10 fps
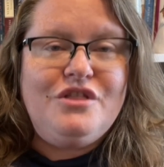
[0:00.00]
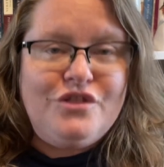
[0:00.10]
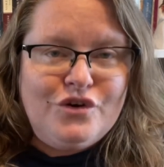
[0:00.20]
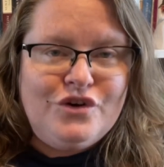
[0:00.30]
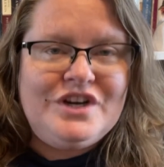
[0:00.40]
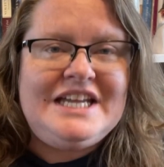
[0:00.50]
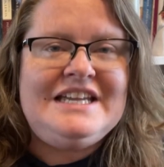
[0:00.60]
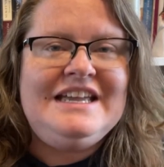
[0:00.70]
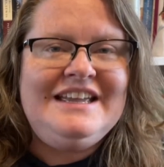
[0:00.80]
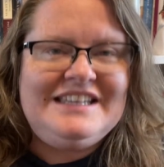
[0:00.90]

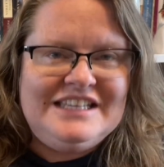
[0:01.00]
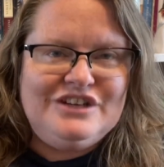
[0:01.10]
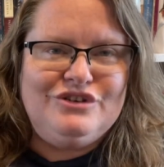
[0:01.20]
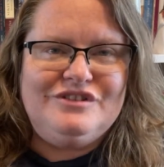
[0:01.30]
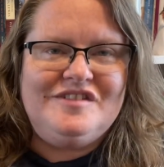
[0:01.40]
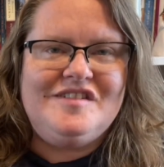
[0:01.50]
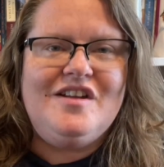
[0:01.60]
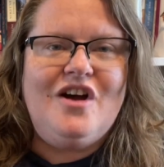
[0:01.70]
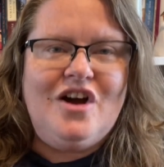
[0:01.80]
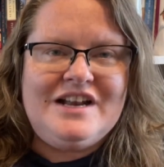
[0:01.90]
30 years
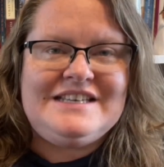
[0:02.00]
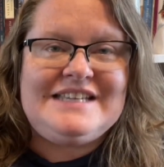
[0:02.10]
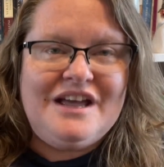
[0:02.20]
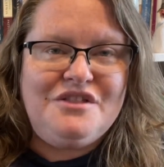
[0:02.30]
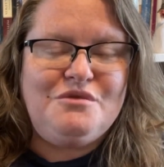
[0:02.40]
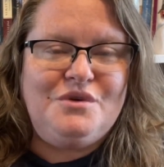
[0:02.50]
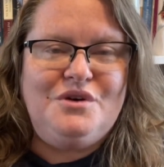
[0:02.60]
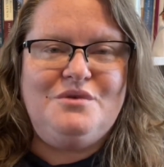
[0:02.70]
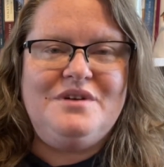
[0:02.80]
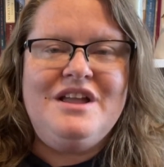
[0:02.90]
on death
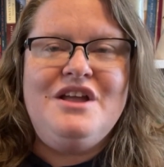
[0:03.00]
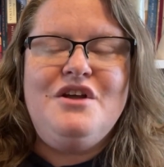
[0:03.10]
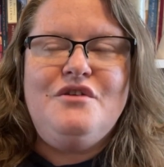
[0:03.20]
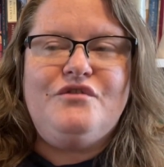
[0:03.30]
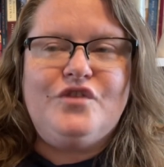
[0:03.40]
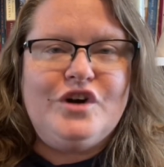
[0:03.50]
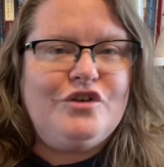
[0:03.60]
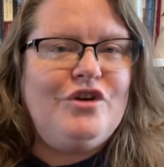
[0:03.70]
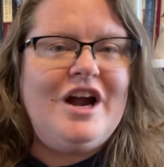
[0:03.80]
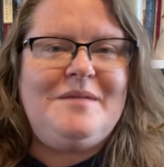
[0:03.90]
row for a
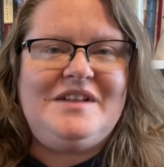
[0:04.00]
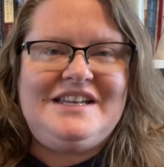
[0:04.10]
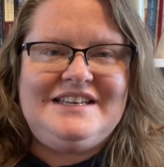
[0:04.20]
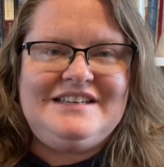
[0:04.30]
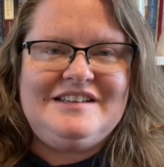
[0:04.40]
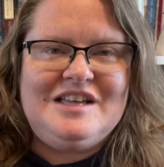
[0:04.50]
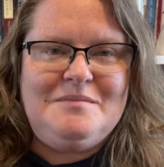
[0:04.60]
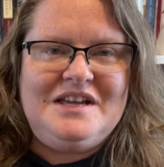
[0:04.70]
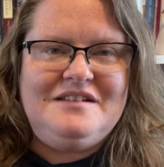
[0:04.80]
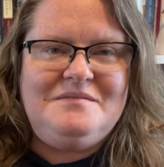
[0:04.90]
crime that he didn't
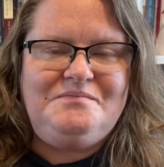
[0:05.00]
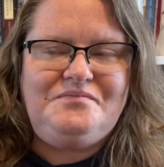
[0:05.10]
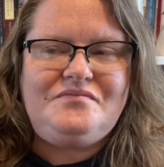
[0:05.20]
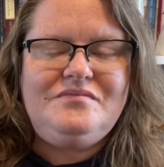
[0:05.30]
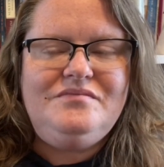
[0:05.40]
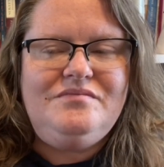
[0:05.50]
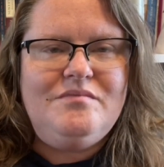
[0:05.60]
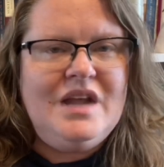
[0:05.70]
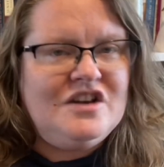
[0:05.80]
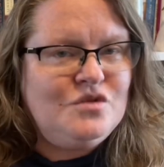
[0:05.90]
commit.
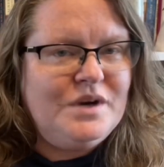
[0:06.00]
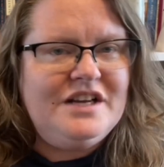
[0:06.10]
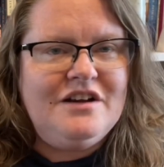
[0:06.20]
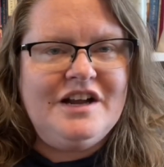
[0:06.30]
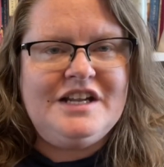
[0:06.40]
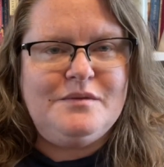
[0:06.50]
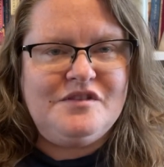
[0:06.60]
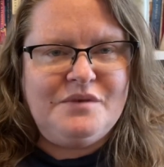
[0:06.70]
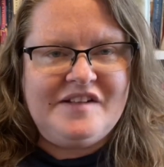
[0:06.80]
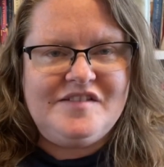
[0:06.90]
At 29, he was
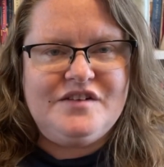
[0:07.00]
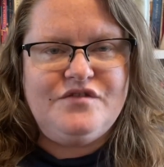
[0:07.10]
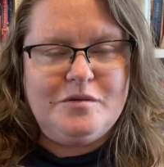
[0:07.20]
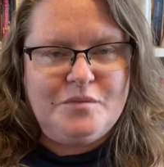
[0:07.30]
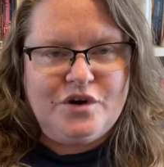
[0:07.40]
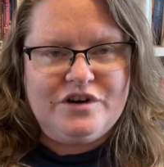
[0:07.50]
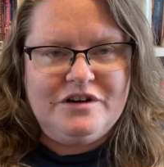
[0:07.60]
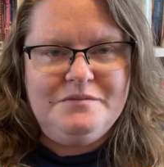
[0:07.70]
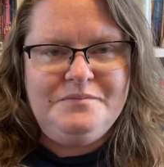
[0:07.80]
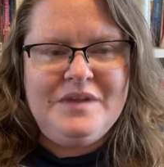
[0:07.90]
arrested for
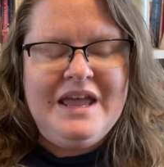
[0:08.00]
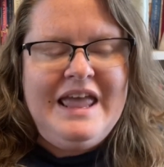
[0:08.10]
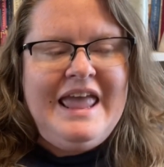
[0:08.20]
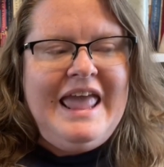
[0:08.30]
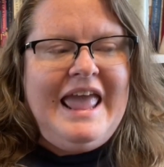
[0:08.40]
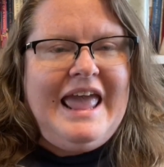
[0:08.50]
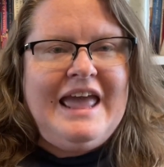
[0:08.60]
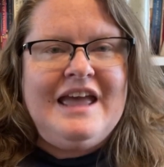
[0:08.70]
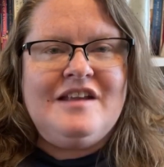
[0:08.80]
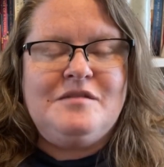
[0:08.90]
murder,
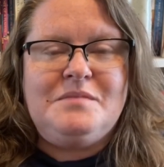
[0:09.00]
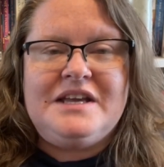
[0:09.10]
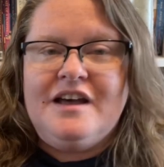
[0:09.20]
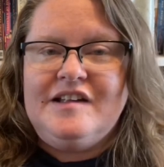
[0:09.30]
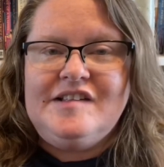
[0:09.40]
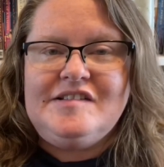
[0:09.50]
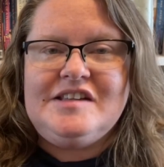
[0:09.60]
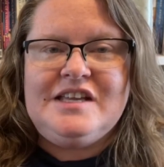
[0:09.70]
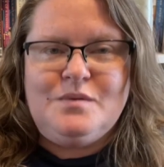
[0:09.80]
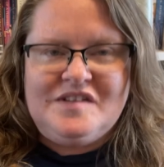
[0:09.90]
and because
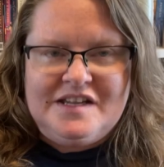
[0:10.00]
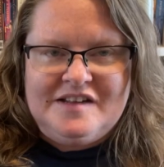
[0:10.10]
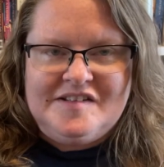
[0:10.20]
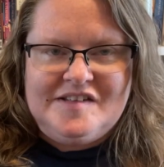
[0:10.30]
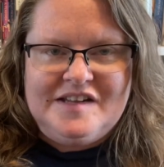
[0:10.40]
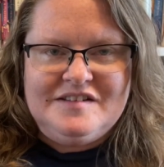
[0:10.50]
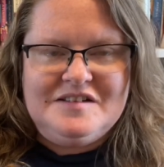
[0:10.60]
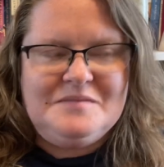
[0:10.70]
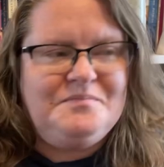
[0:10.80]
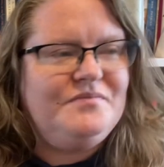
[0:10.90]
he was
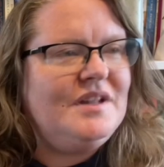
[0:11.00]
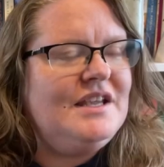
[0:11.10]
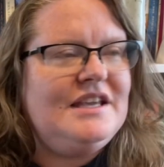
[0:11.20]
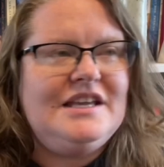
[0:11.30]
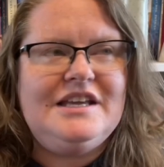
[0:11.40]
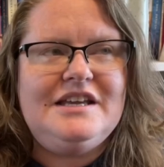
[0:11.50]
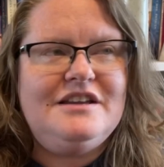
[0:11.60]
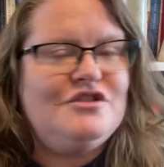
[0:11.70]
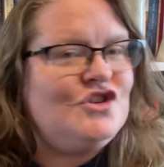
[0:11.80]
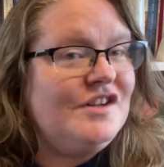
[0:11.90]
innocent,
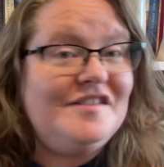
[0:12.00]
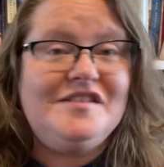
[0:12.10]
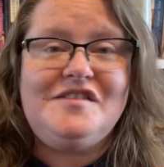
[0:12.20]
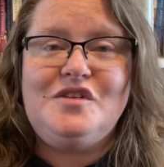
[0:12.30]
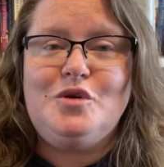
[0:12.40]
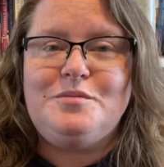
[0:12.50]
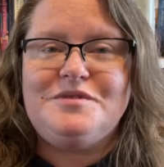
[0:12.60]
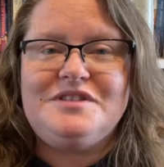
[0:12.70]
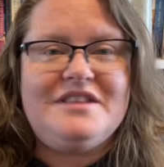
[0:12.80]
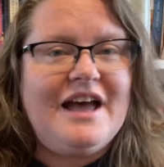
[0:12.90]
he just assumed
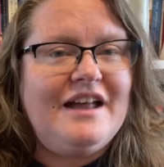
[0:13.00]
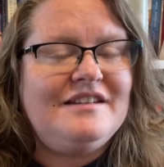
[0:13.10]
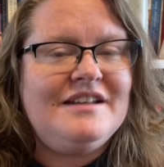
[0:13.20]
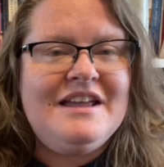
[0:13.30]
that